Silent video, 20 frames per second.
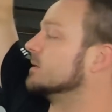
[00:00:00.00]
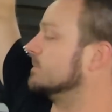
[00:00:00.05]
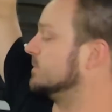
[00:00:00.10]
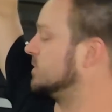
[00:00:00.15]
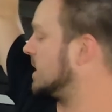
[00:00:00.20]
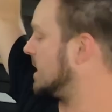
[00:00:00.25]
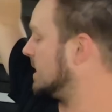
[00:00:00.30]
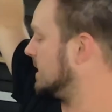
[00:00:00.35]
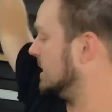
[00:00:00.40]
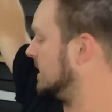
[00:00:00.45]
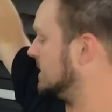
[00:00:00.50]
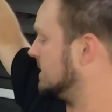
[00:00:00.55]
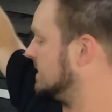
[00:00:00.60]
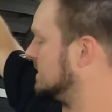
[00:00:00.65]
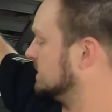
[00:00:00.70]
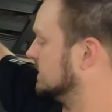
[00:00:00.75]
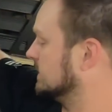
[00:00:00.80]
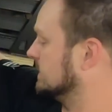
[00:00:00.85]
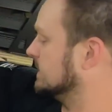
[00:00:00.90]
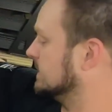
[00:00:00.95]
I'm trying to get
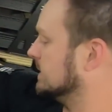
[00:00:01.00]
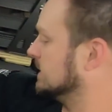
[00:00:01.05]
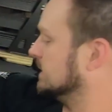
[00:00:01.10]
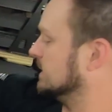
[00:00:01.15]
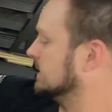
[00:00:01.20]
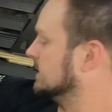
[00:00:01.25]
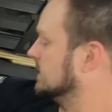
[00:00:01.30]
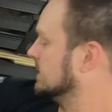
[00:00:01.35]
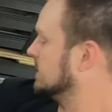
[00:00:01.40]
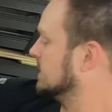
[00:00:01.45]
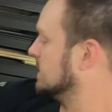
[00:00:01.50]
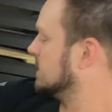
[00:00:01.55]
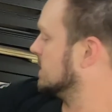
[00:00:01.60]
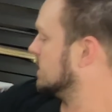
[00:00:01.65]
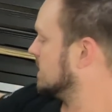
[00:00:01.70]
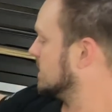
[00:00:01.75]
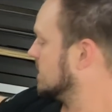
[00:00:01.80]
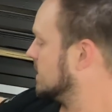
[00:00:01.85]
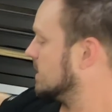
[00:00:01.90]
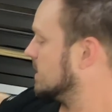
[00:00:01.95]
this
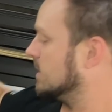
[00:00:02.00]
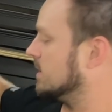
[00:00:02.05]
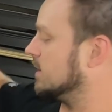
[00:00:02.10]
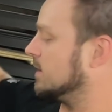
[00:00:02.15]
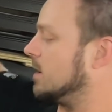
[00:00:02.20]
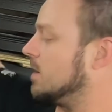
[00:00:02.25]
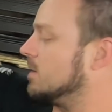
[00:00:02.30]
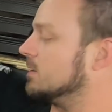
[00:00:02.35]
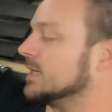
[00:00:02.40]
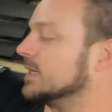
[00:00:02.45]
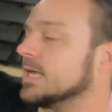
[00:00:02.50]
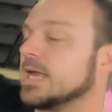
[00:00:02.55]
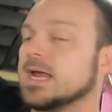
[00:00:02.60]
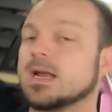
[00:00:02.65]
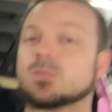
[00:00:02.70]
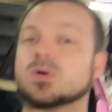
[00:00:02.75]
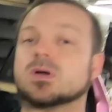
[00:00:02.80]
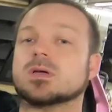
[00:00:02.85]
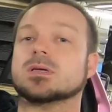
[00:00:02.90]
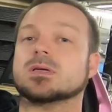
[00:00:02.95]
all in
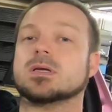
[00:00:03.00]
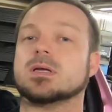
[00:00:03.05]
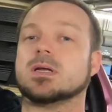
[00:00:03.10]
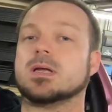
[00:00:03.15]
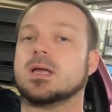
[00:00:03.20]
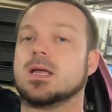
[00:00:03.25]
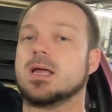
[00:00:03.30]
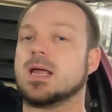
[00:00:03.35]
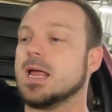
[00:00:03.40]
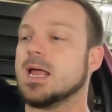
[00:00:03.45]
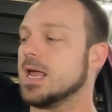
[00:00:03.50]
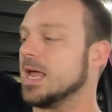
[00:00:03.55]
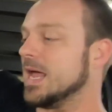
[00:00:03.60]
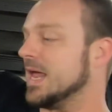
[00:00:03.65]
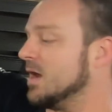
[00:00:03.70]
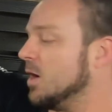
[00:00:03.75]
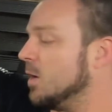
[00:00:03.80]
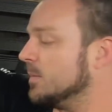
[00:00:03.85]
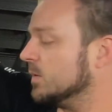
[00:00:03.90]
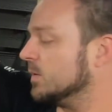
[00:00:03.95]
camera,
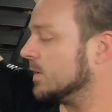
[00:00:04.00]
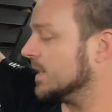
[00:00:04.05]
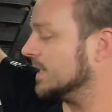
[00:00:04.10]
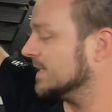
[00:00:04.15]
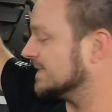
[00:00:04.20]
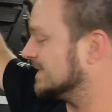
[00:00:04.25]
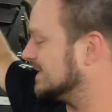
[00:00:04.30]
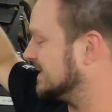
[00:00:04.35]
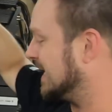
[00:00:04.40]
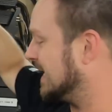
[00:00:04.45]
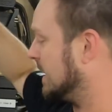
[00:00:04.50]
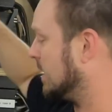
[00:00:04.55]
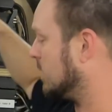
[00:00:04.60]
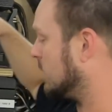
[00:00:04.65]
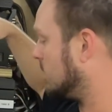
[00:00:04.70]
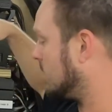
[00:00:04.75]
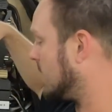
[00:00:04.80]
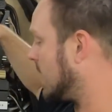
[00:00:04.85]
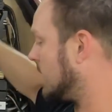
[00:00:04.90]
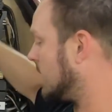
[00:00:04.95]
and I'll be running a
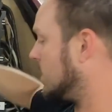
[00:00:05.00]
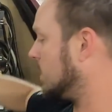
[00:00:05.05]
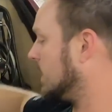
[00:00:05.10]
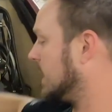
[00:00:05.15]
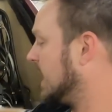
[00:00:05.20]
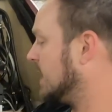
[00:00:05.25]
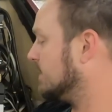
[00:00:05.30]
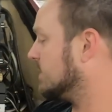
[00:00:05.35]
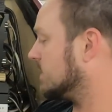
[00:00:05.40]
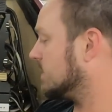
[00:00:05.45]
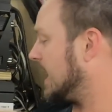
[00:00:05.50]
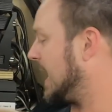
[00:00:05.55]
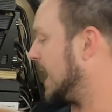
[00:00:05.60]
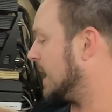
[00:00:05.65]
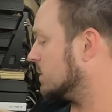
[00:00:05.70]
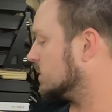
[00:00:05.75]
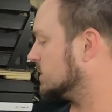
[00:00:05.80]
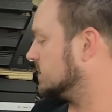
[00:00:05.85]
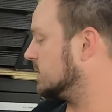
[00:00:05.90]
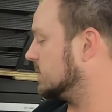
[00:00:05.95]
single mono cable
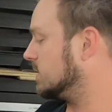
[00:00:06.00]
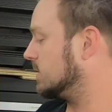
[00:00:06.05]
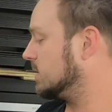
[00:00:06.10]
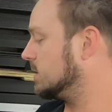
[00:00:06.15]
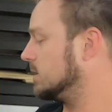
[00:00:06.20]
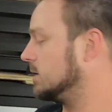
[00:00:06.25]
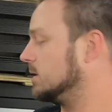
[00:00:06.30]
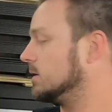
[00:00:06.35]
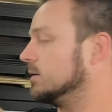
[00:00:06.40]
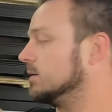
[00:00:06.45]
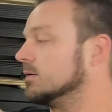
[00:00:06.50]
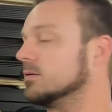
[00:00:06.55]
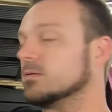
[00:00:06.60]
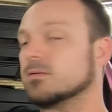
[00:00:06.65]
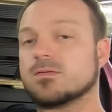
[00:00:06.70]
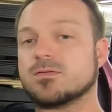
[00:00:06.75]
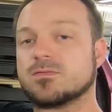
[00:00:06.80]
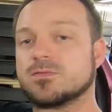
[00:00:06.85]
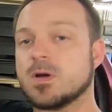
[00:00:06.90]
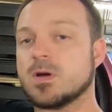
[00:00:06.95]
out
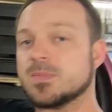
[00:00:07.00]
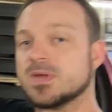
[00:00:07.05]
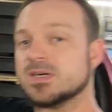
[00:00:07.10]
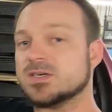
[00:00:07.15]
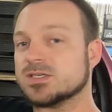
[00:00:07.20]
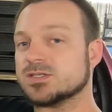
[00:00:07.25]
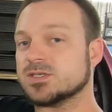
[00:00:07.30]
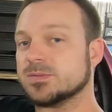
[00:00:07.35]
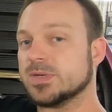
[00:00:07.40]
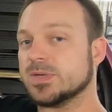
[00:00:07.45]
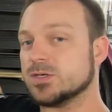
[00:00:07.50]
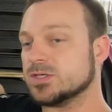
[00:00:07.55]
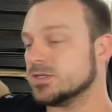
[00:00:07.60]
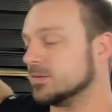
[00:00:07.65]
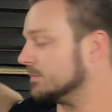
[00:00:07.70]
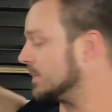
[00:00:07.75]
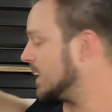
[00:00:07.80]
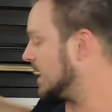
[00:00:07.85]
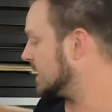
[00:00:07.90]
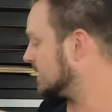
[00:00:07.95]
from the
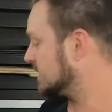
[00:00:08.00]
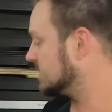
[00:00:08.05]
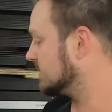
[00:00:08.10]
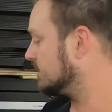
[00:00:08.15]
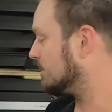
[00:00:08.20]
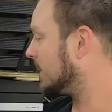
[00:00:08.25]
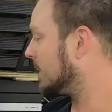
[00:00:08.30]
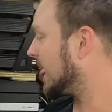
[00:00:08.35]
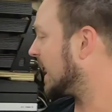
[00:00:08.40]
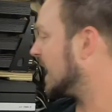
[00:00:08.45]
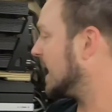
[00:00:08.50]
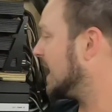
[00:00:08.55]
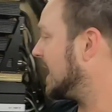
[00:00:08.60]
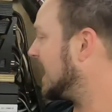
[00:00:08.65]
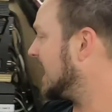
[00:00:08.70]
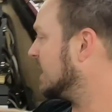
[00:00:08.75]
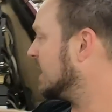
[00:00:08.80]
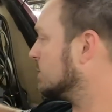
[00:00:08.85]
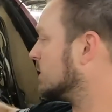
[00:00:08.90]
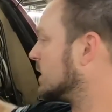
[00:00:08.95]
distribution box,
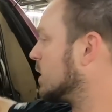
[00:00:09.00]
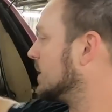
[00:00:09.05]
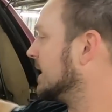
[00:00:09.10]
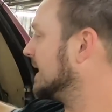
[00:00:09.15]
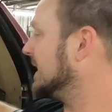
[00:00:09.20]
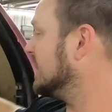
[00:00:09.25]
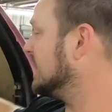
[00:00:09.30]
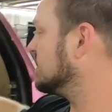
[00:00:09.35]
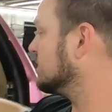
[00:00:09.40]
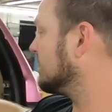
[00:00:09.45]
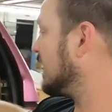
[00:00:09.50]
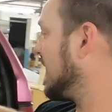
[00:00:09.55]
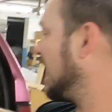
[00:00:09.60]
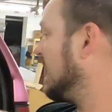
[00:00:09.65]
and it will go to each of my